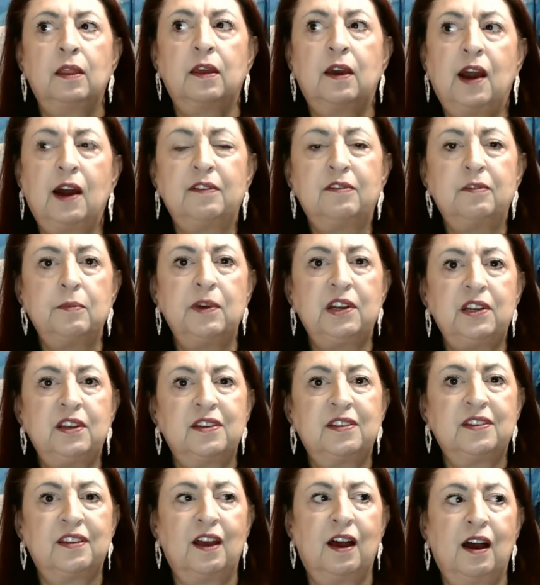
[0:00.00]
the government
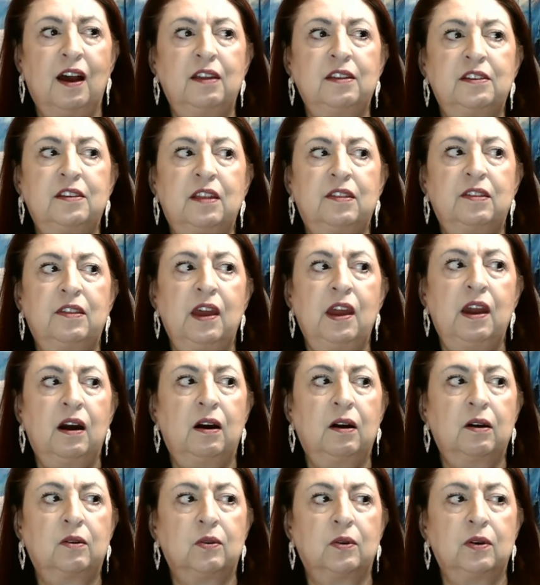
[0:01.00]
decides that they
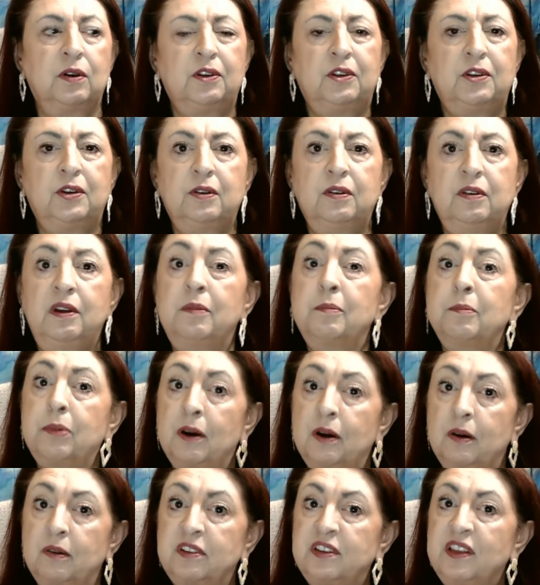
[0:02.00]
are going to
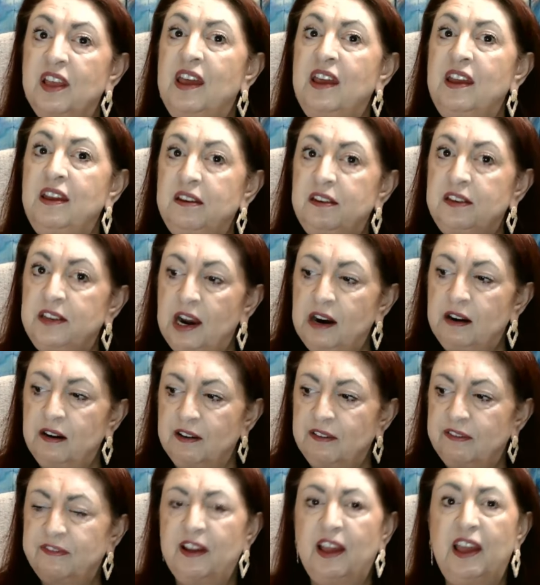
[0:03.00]
impose a
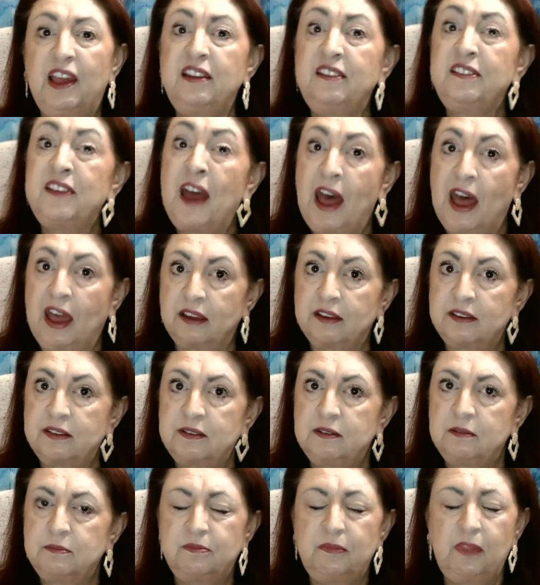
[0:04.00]
tariff, a
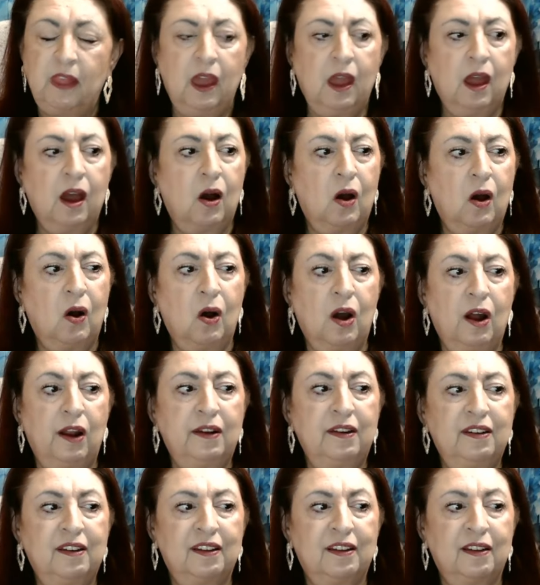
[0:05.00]
tax,
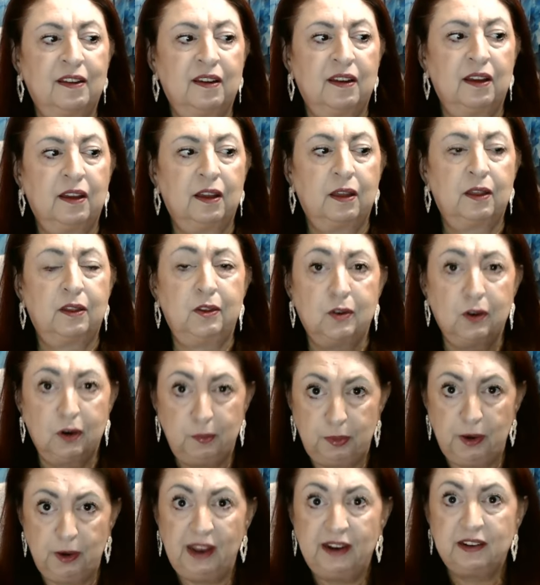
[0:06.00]
on
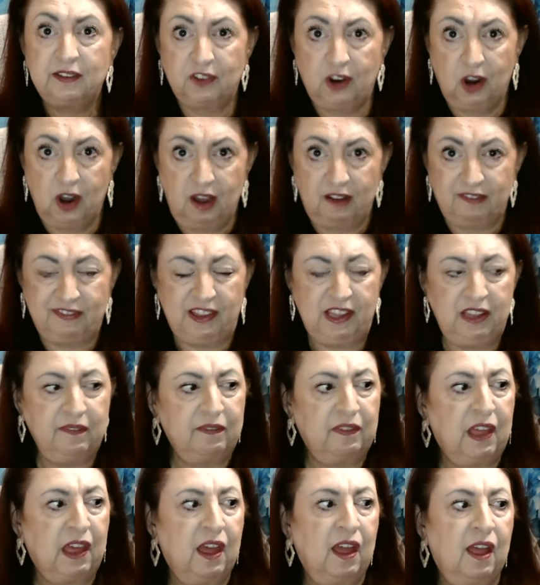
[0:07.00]
your brand of
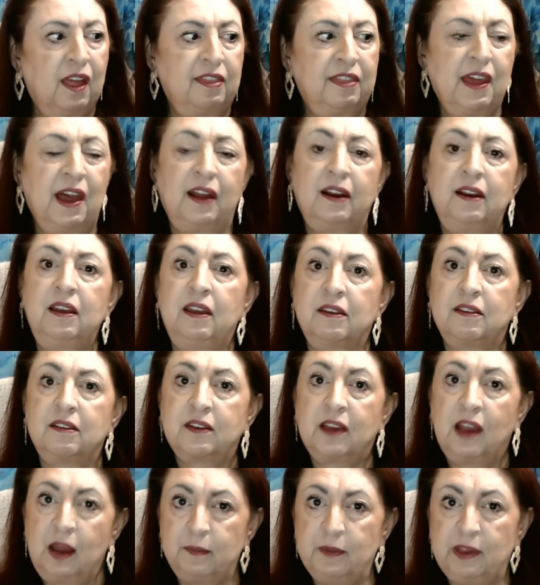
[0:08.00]
coffee that
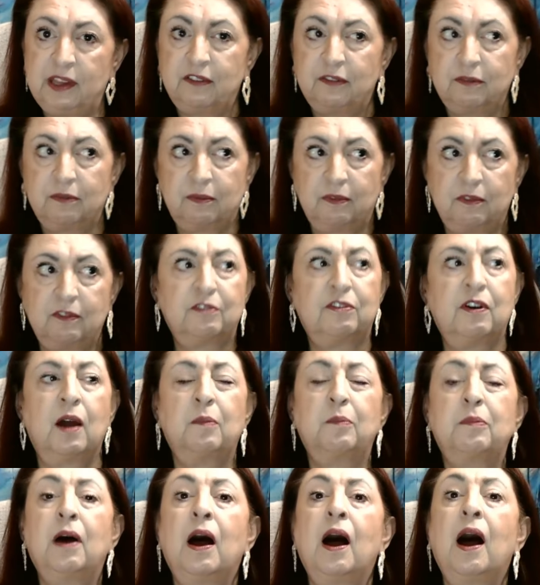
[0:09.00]
is coming
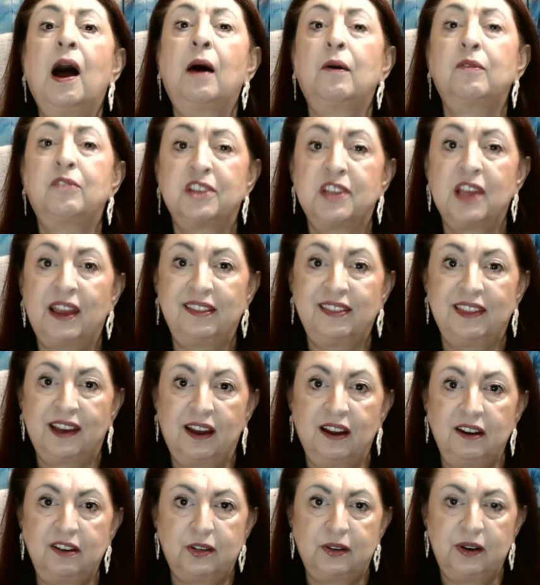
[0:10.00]
from outside the
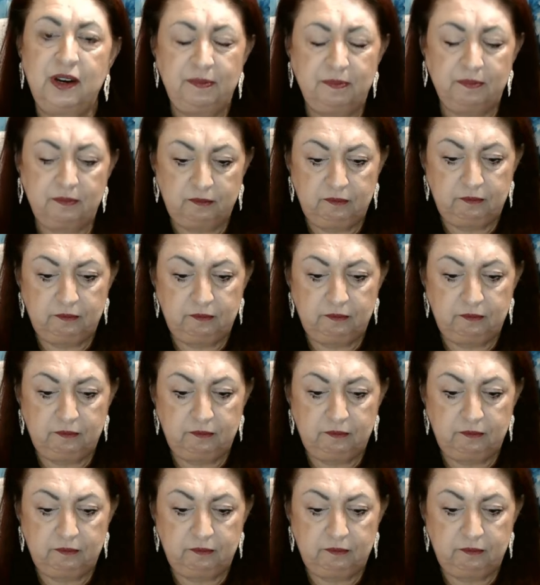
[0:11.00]
country.